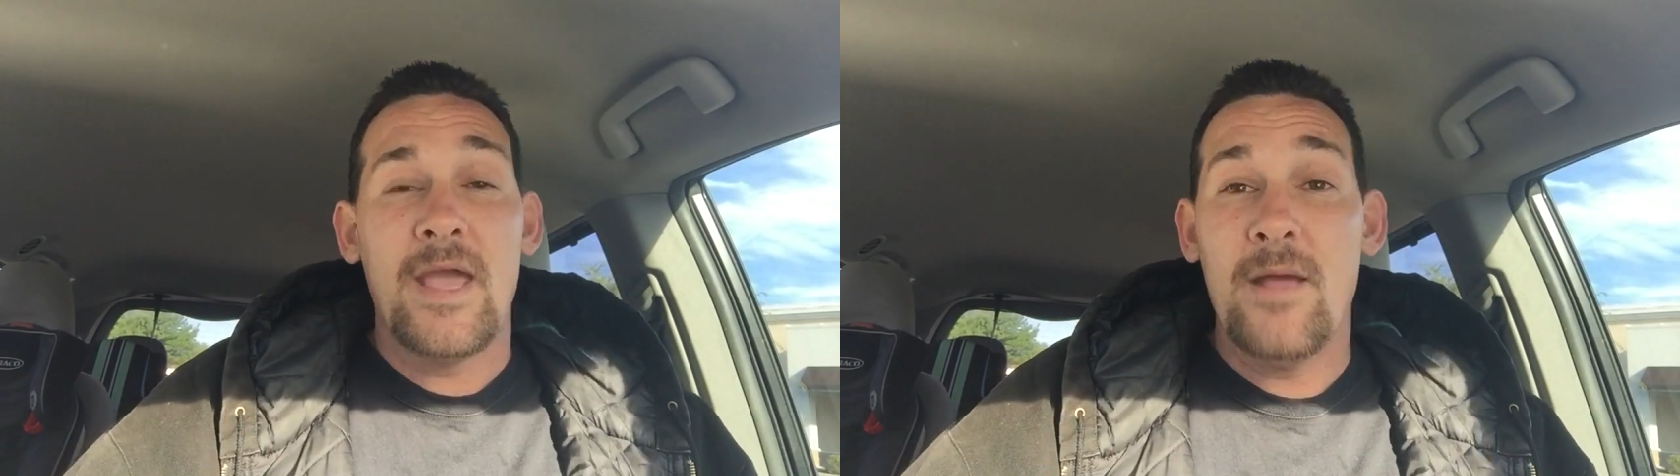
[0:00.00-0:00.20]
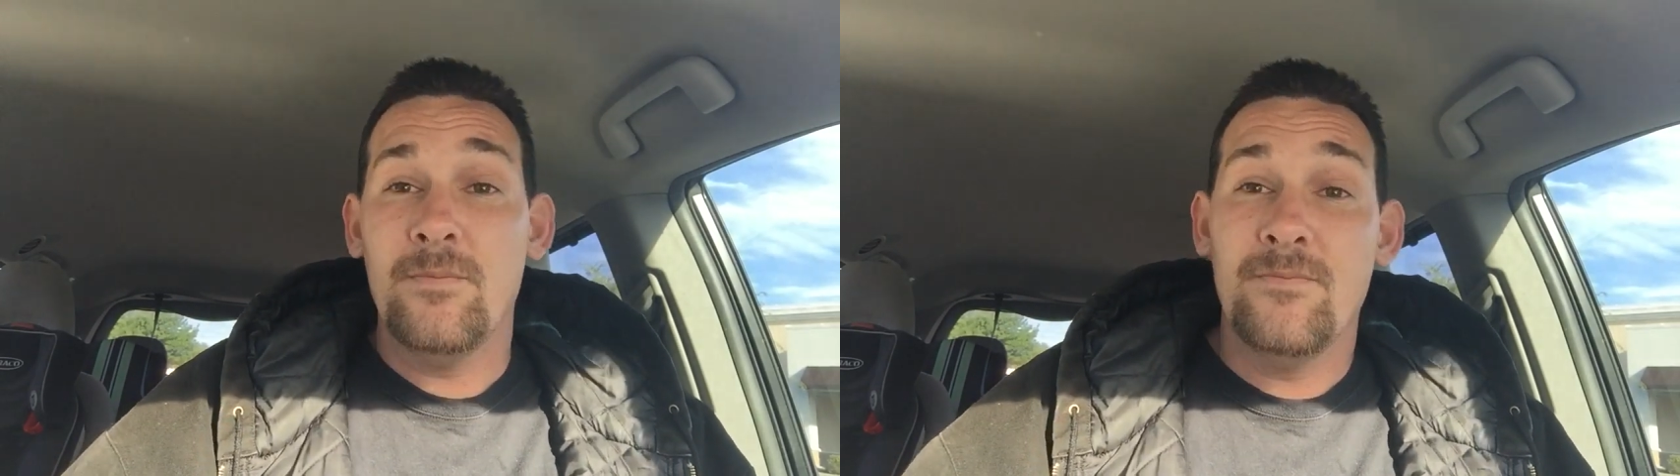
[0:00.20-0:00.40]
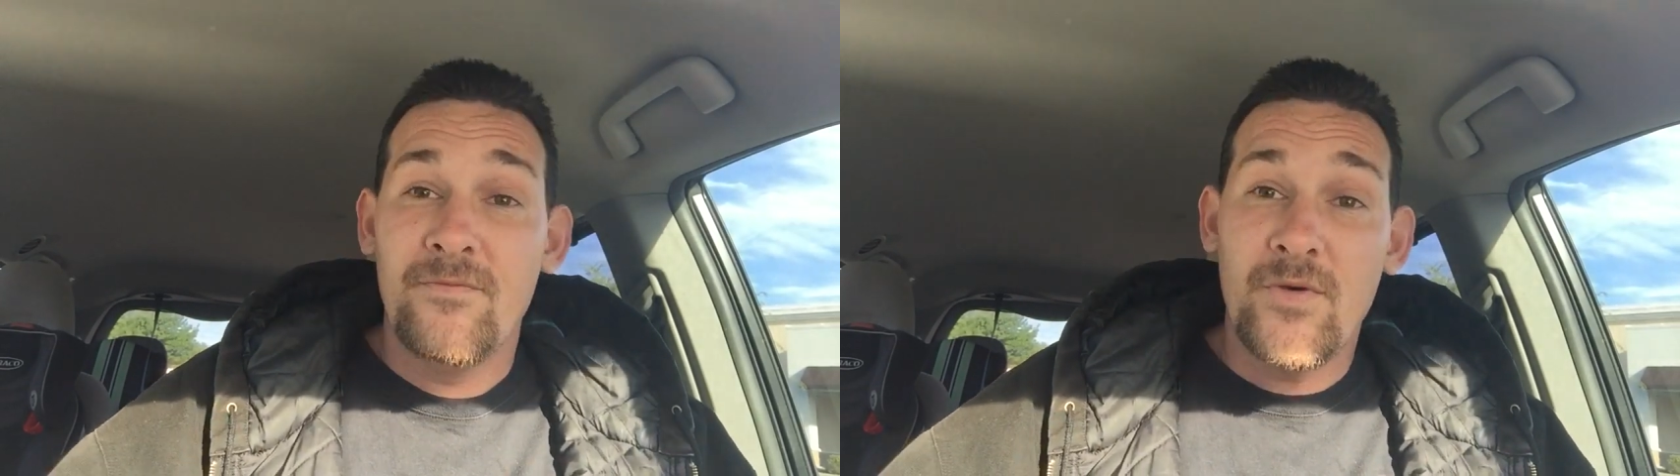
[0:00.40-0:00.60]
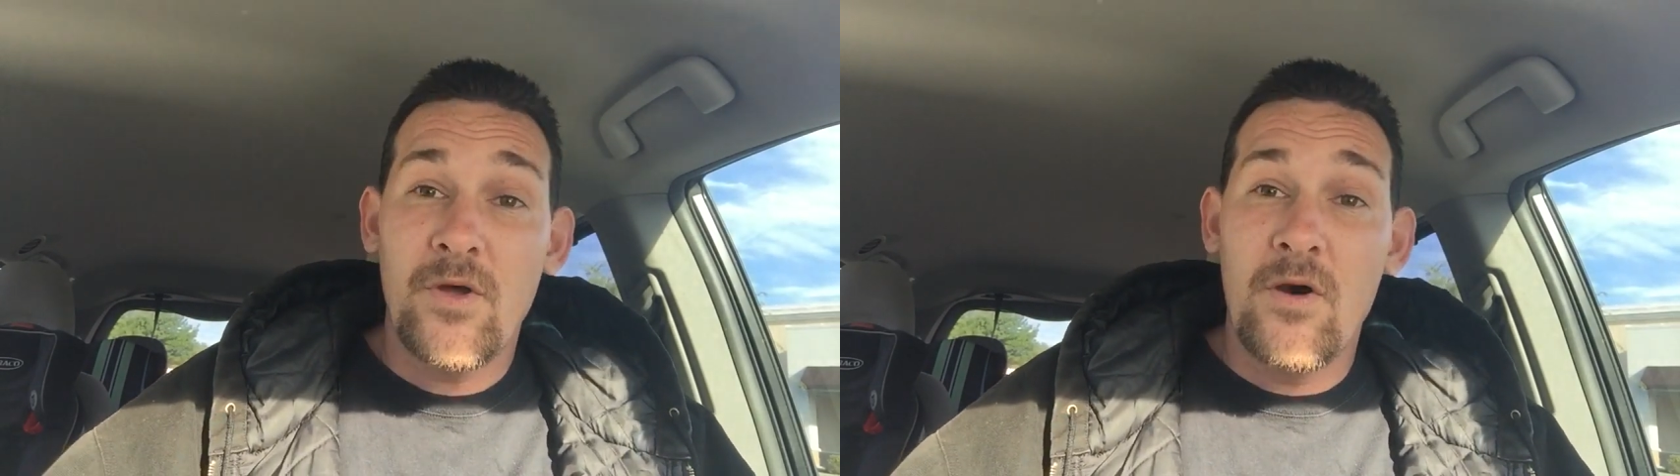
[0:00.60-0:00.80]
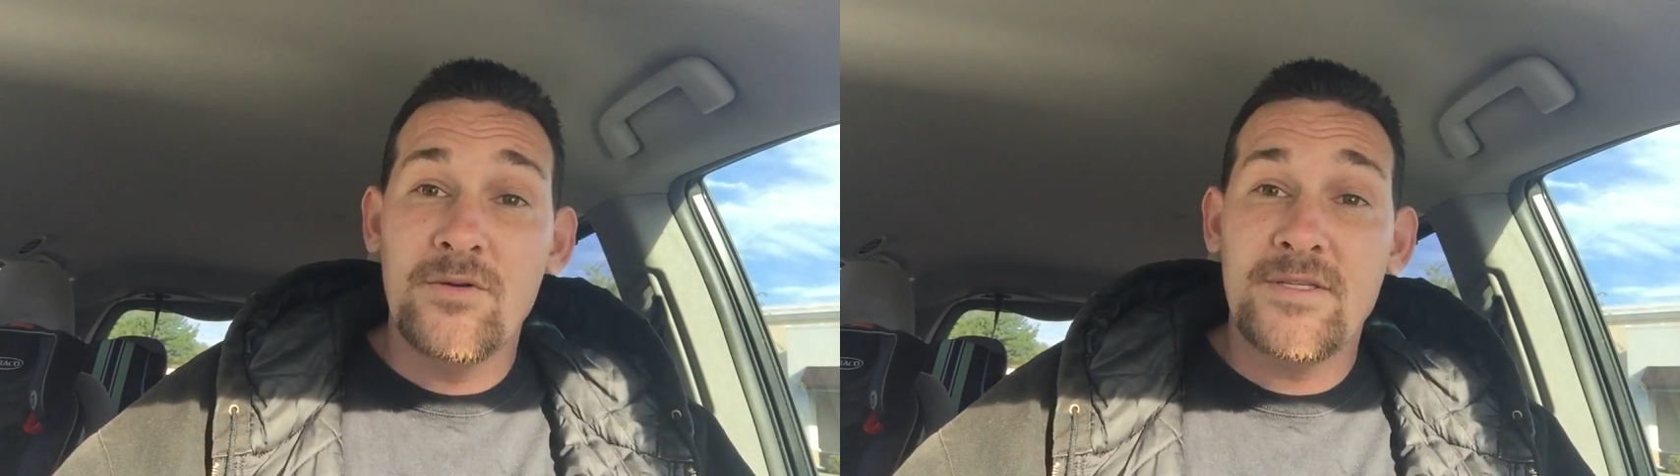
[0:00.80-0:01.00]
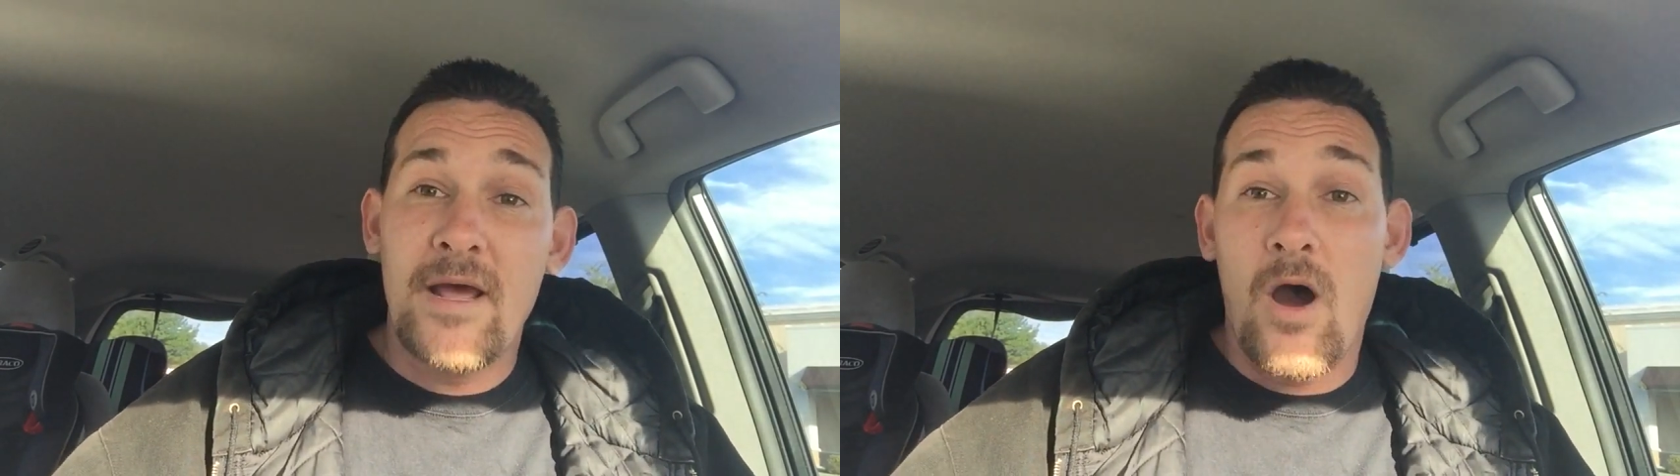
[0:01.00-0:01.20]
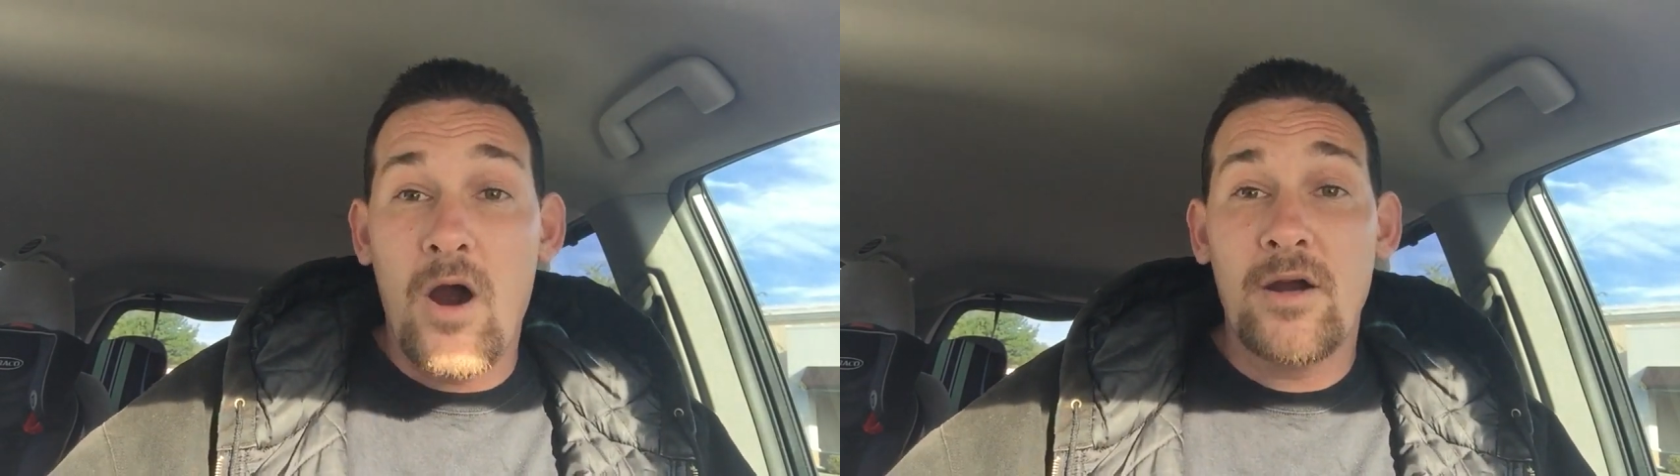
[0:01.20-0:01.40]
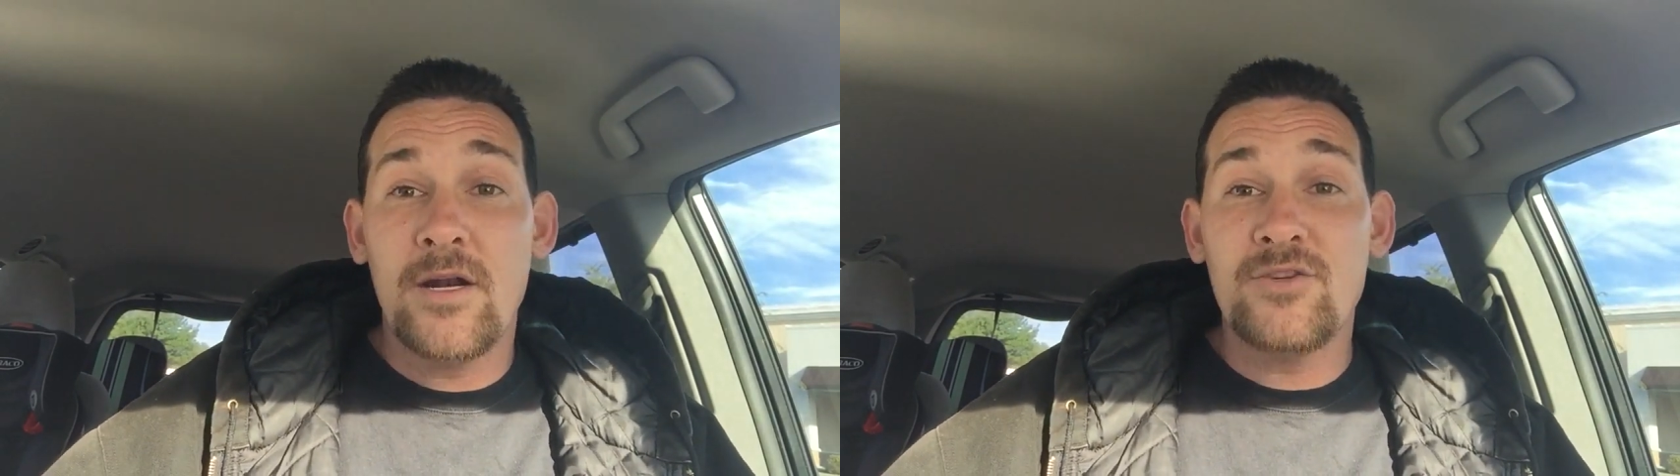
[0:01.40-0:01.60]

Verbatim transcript: and for those that are going